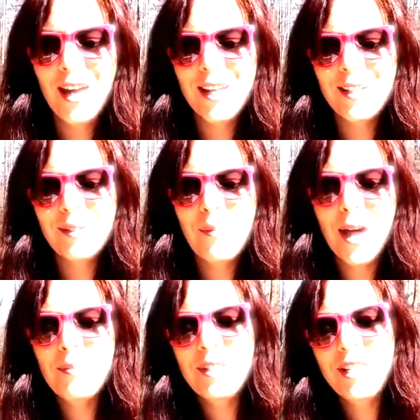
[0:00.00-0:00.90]
It is
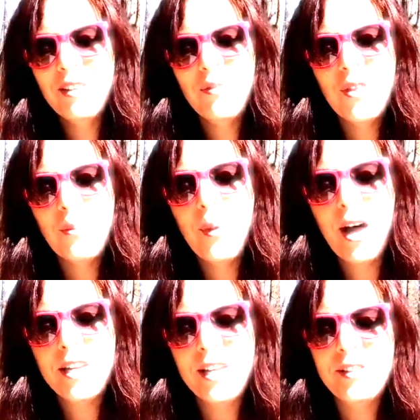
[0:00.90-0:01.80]
my belief that the
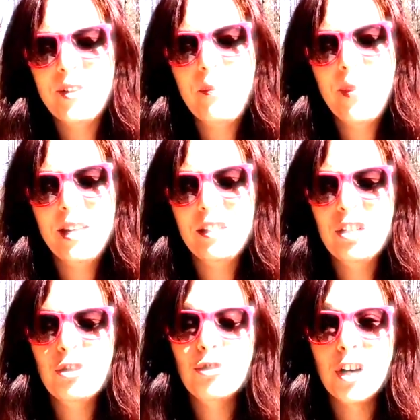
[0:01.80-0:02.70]
body is an
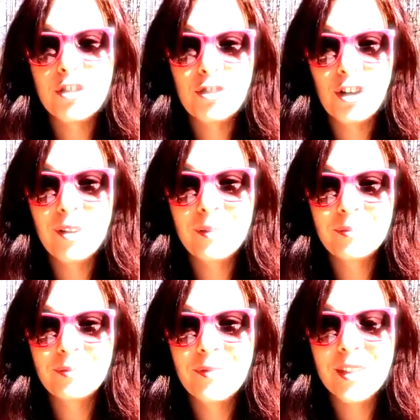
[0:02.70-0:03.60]
amazing structure
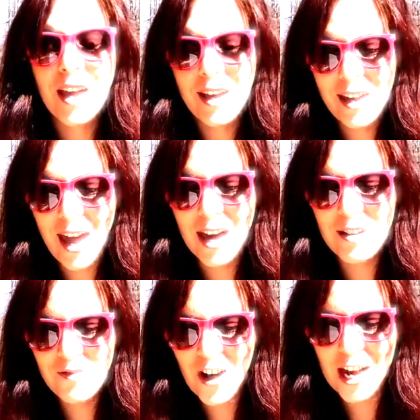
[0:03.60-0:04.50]
and can
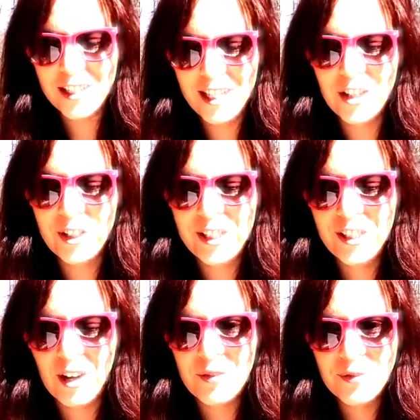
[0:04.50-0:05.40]
in fact heal
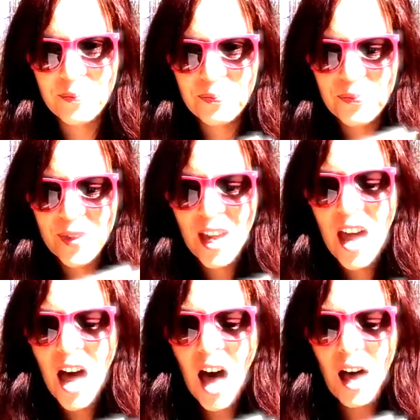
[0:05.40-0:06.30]
itself.
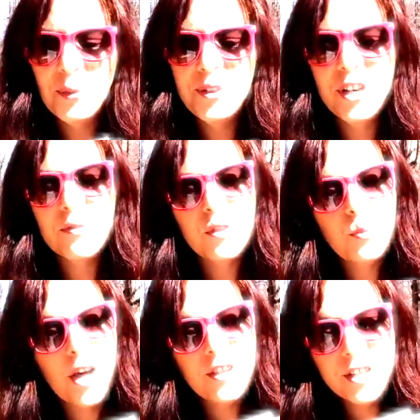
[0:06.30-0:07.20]
I will never
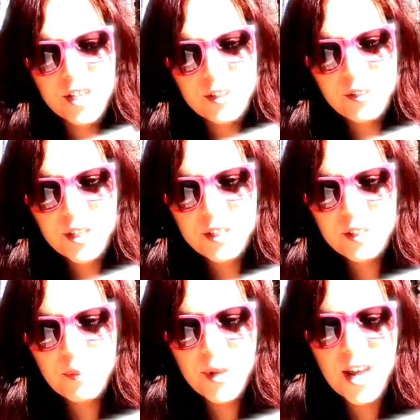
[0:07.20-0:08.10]
dwell on
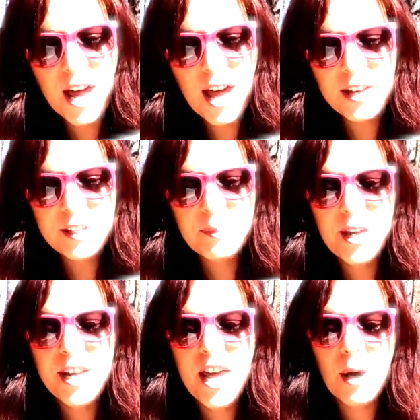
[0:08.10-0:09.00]
illness, but
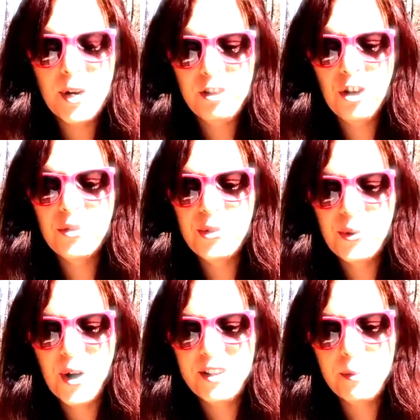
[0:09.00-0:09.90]
explain how I chose to
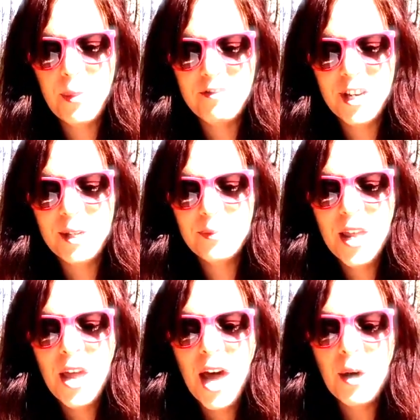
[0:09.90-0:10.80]
rise above it,
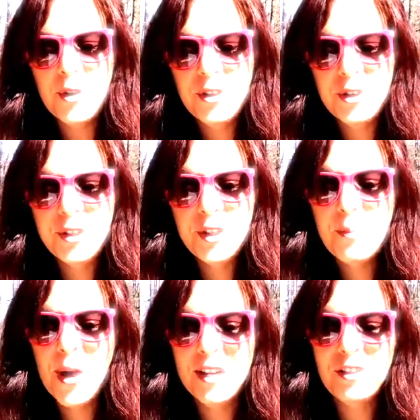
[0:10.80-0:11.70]
how I learned to
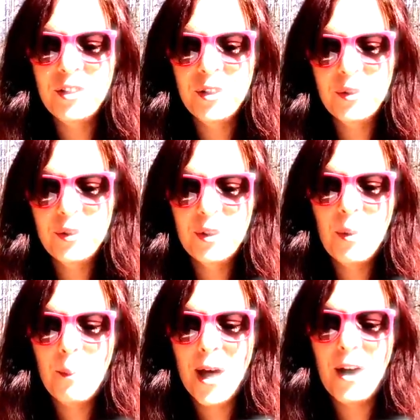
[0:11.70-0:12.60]
best suit
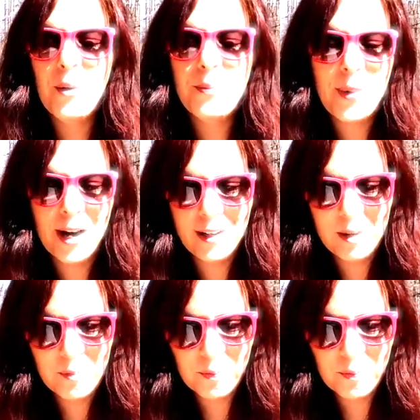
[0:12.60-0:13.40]
my own body,